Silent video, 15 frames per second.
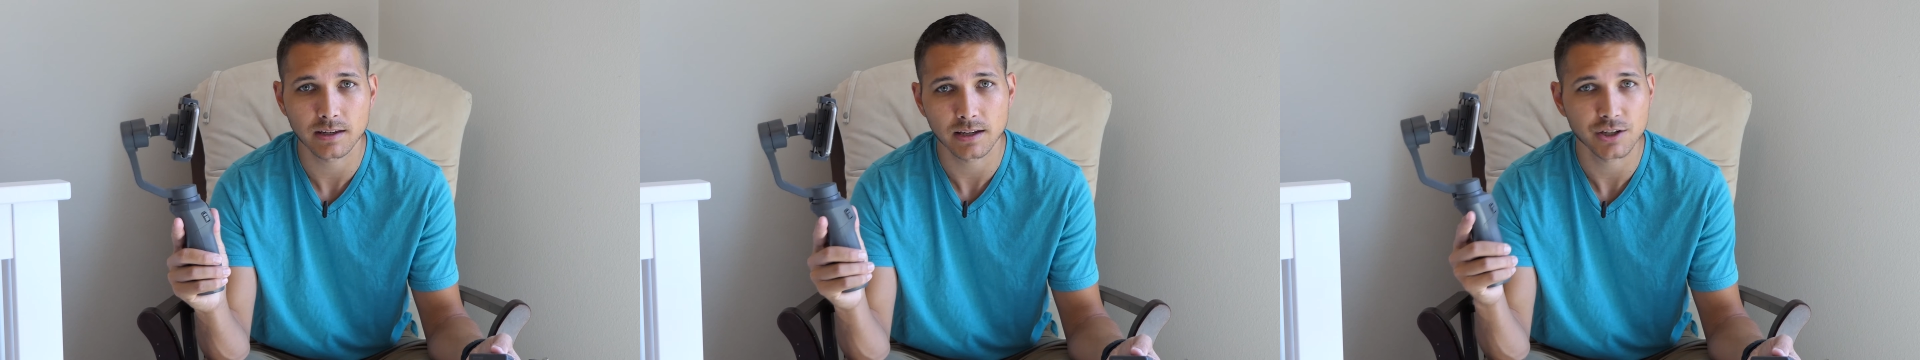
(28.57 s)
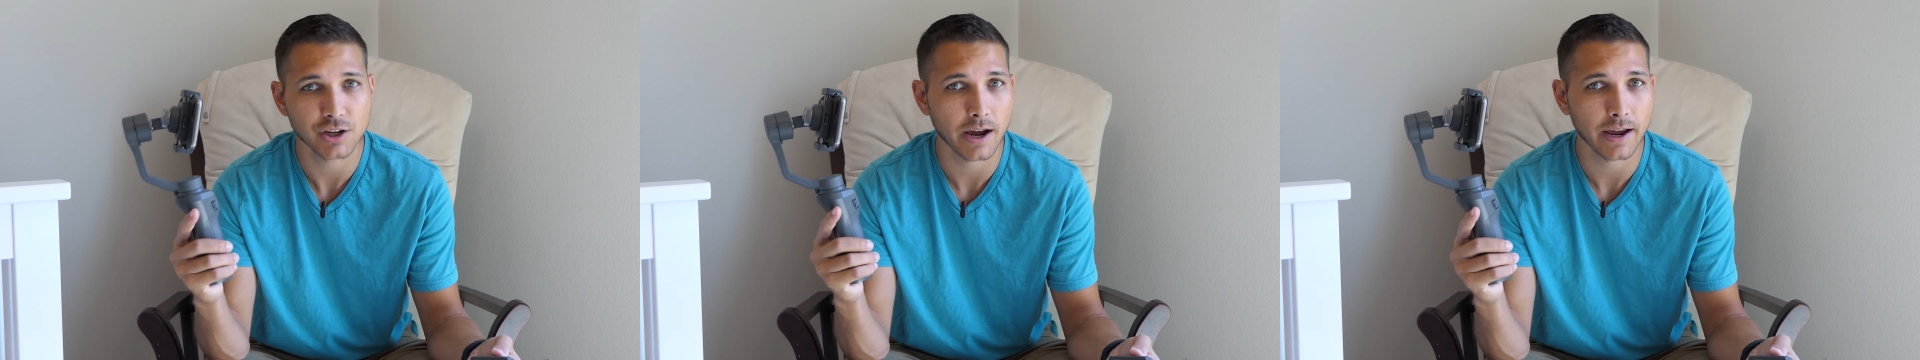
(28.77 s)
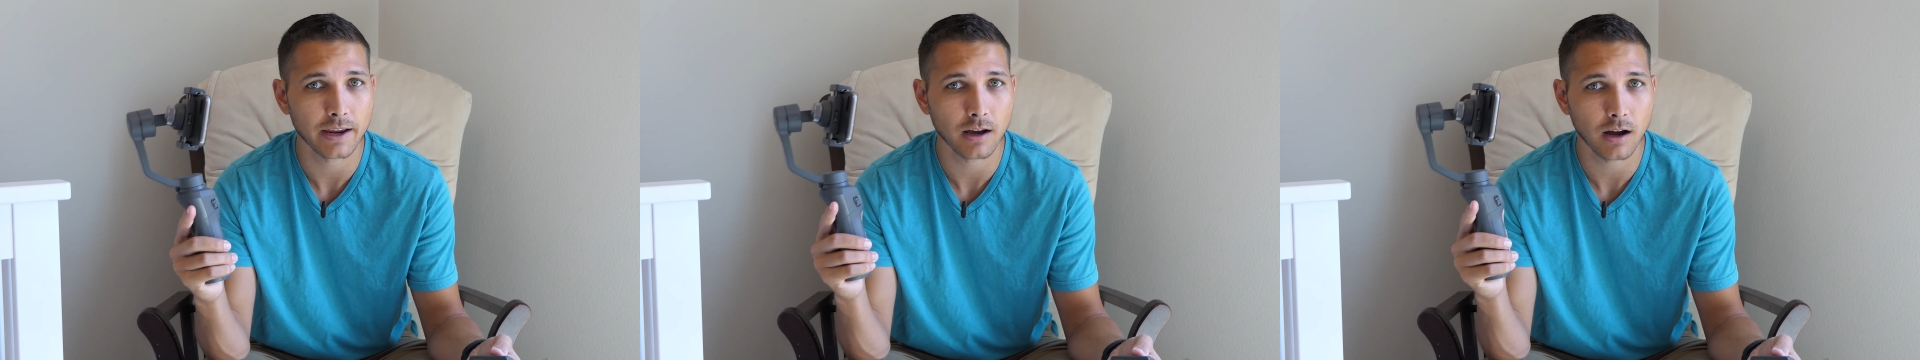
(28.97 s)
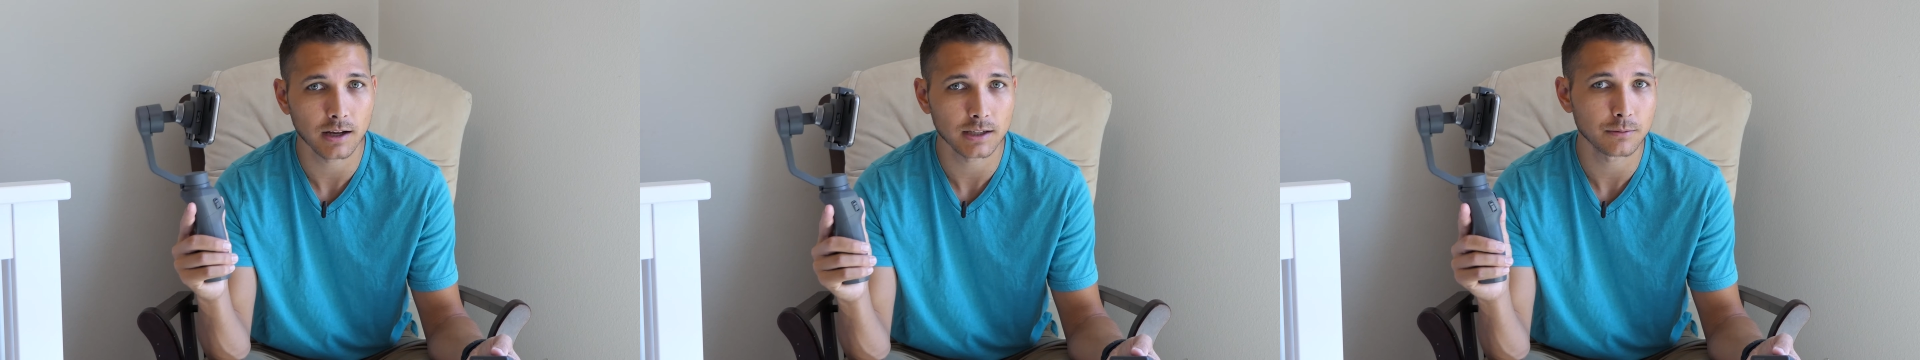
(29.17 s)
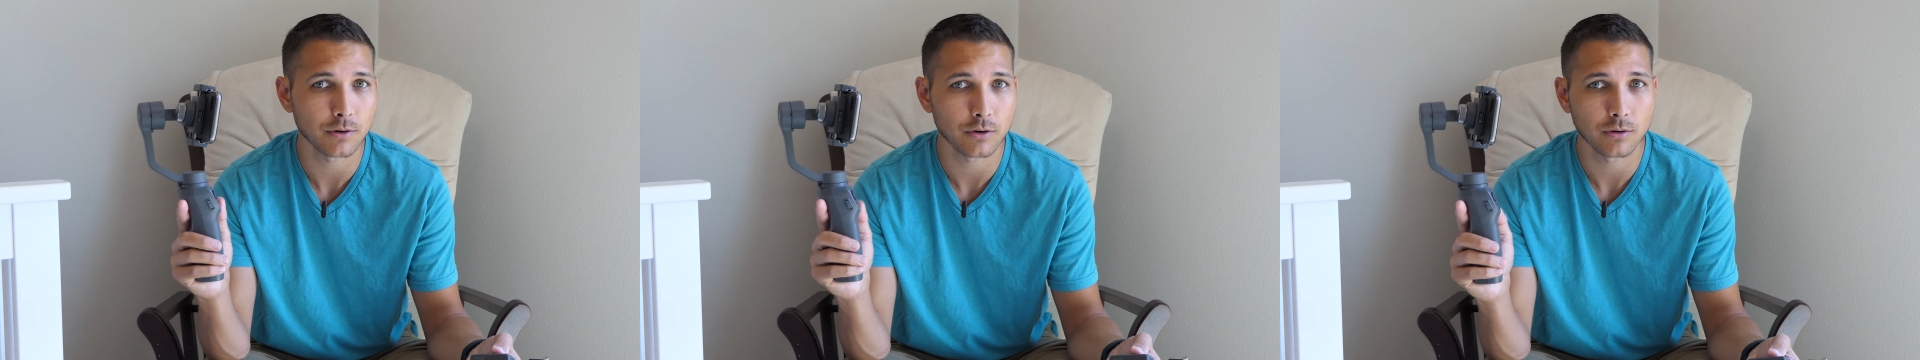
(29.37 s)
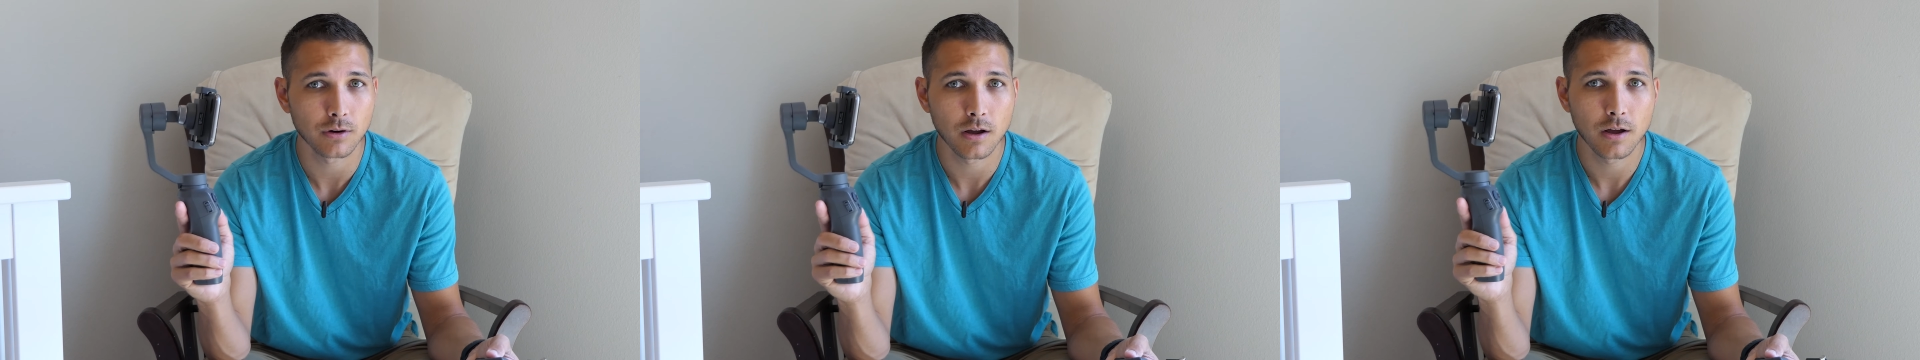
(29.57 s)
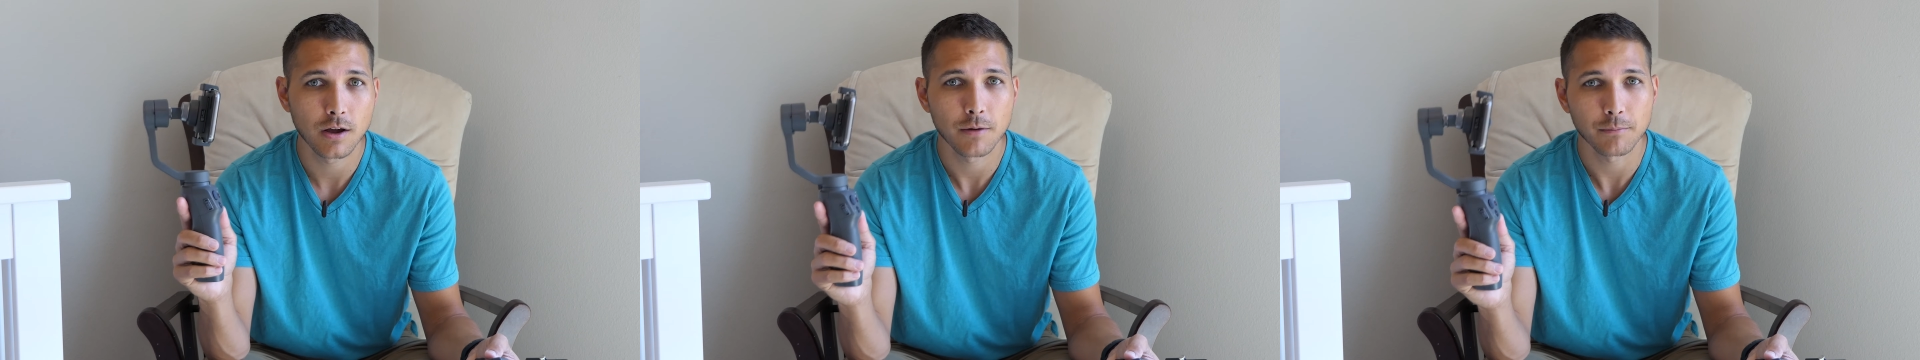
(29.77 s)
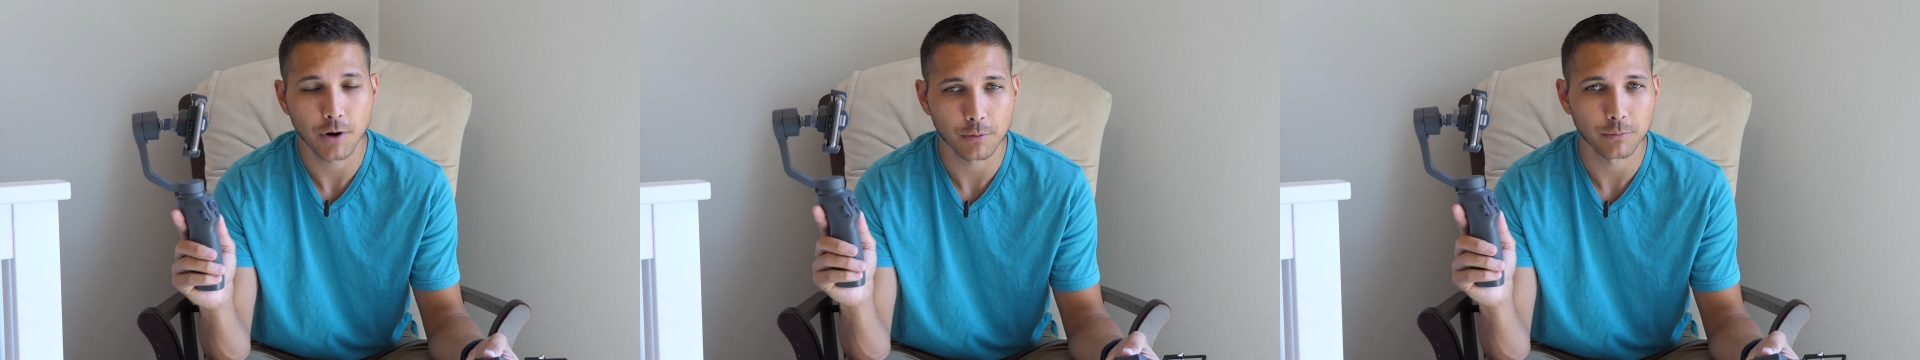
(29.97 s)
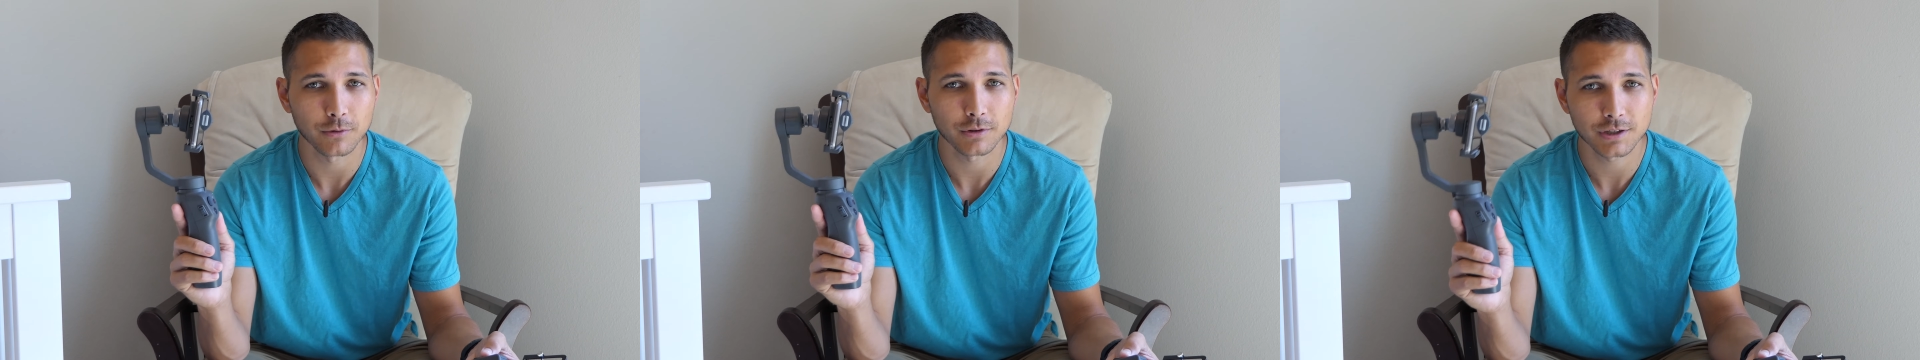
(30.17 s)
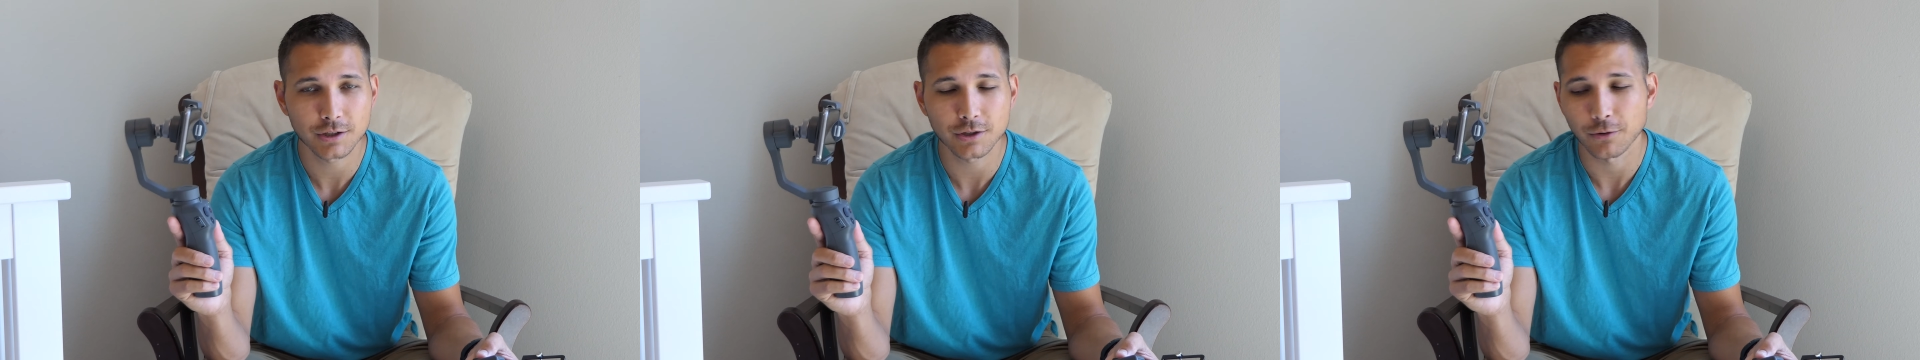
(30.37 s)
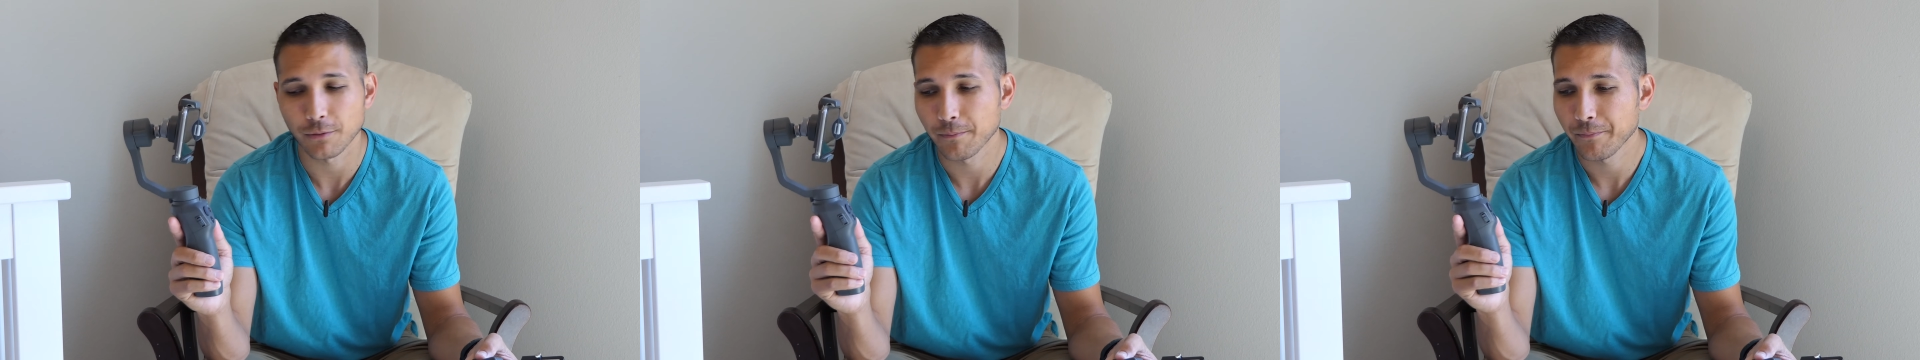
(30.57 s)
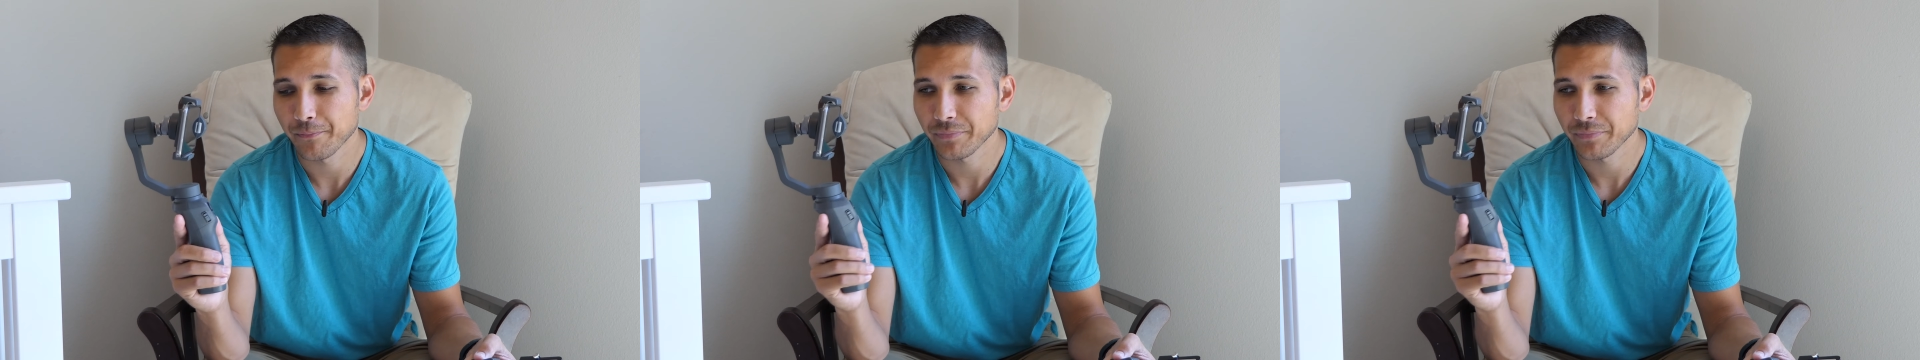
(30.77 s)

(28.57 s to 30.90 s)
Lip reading: DJI Osmo Mobile 2.